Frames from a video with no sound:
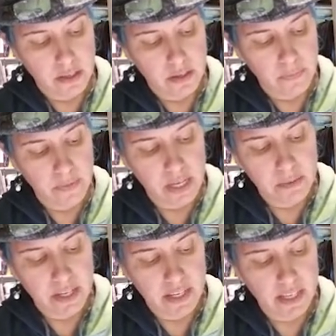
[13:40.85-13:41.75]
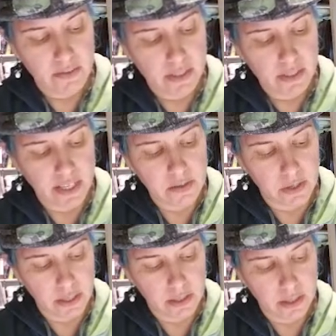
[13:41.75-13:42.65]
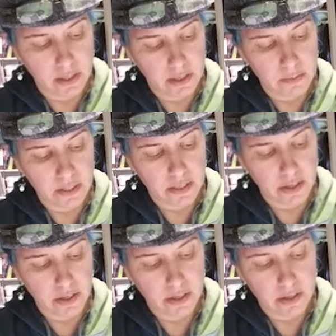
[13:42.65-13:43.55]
Maybe I have a sidewalk that comes here.